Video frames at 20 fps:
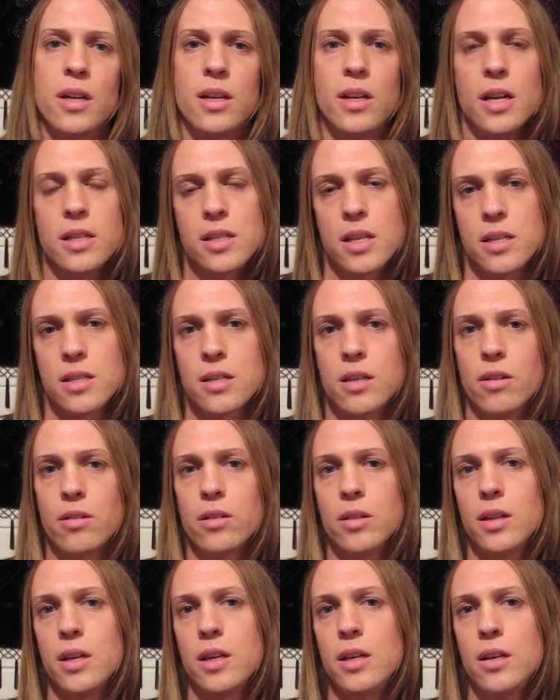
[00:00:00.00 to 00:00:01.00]

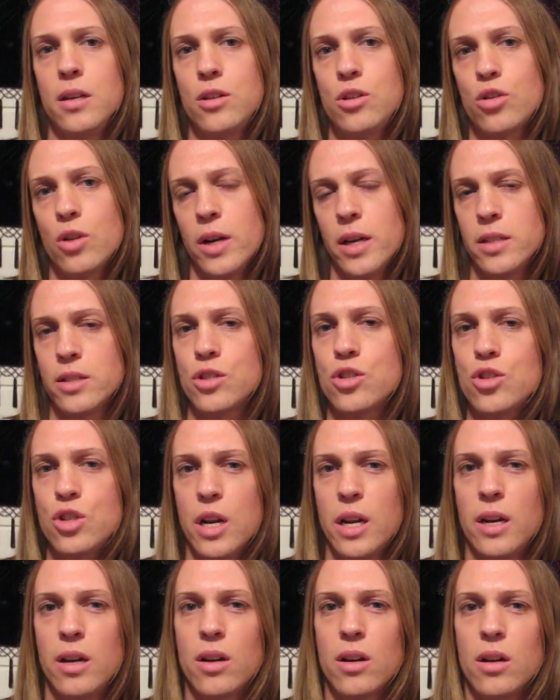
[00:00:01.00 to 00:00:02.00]
necessarily
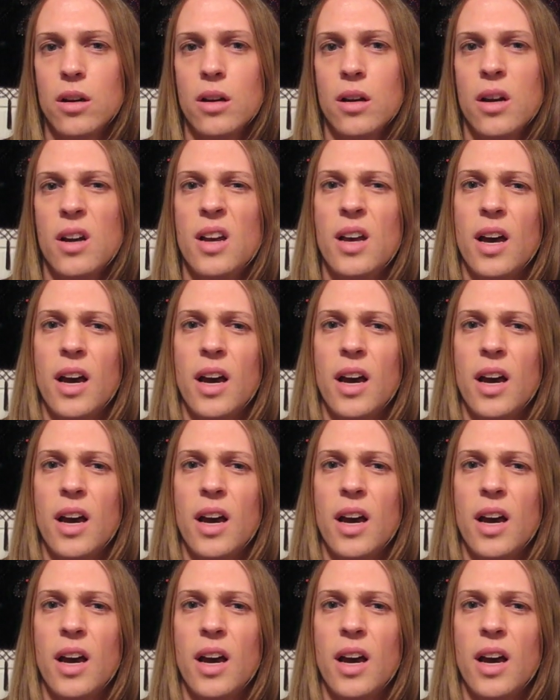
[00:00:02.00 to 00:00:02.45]
transgender.